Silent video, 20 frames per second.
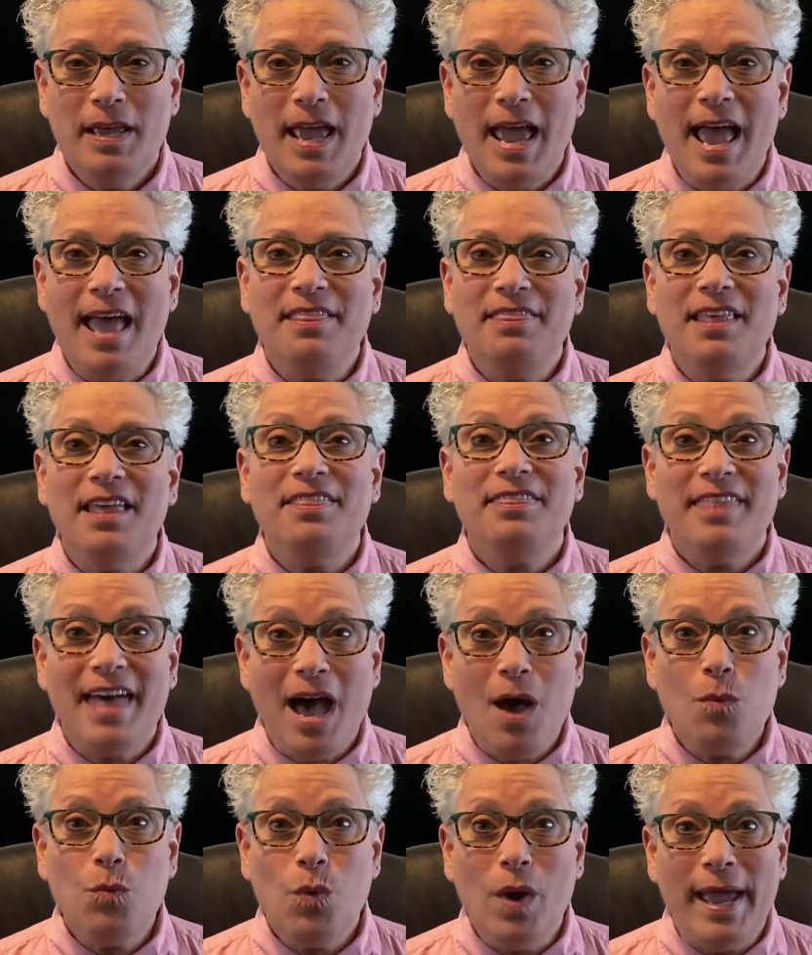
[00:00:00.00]
And then
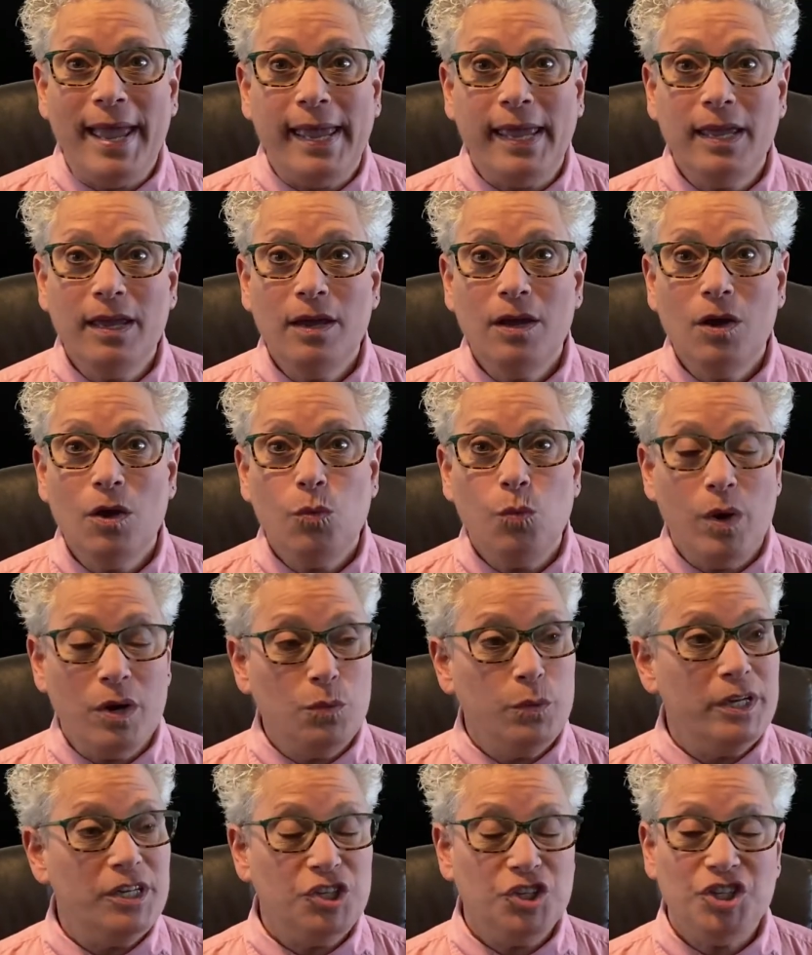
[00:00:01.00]
that way, when
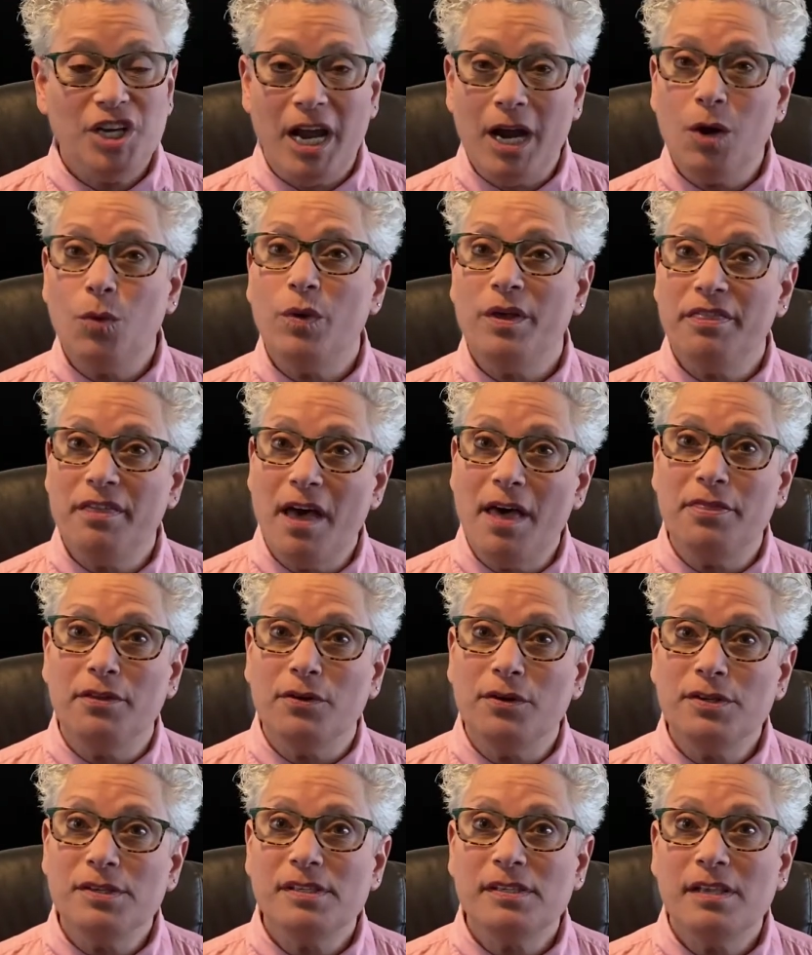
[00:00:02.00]
we share with
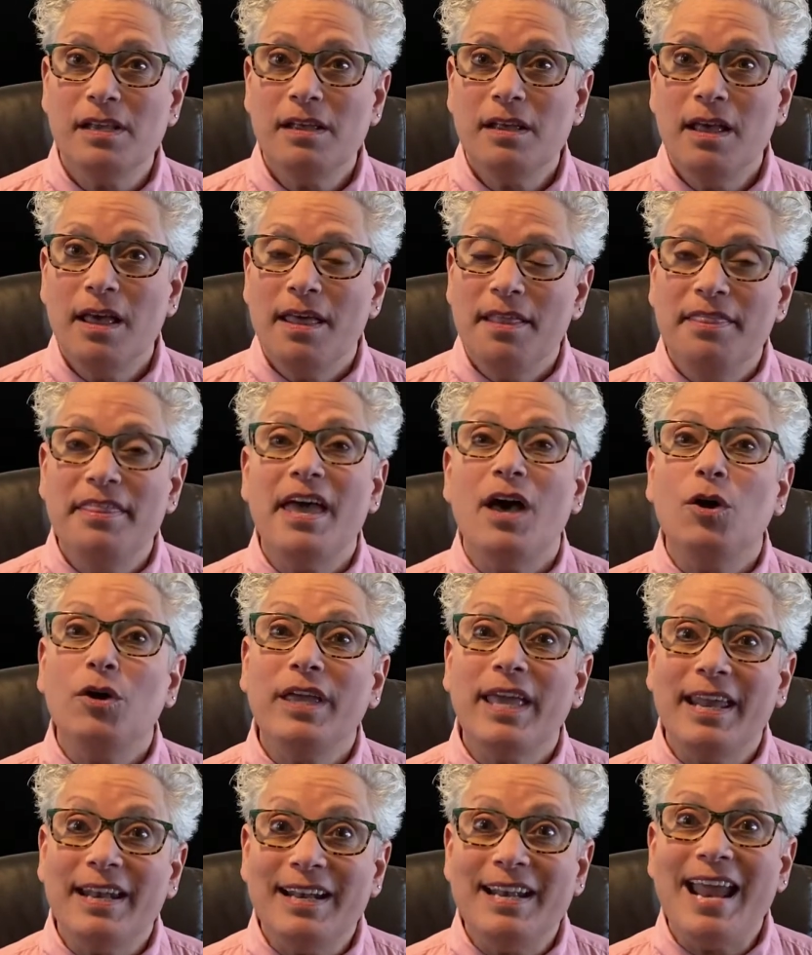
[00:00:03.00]
others, they'll
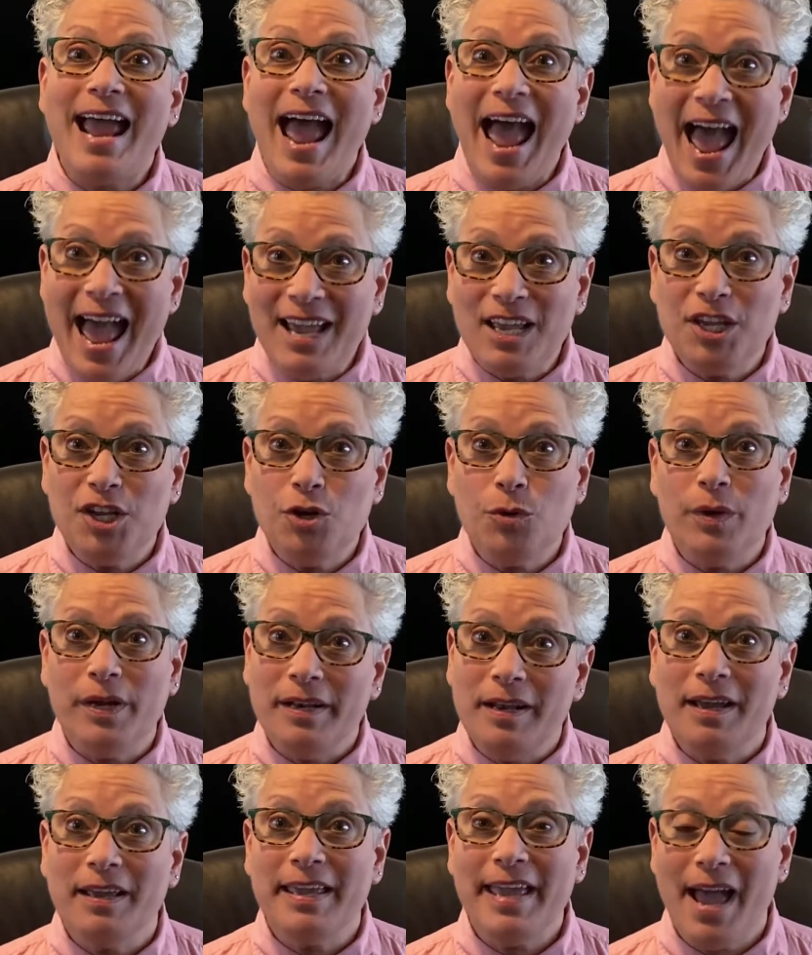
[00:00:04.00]
get an accurate
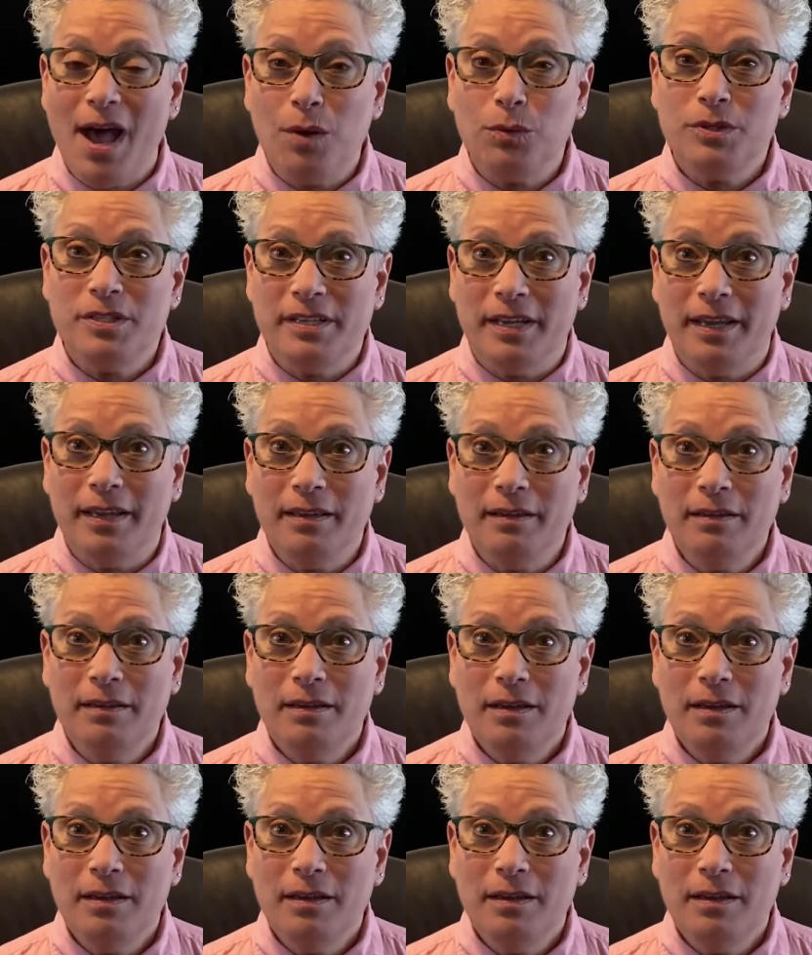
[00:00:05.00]
accounting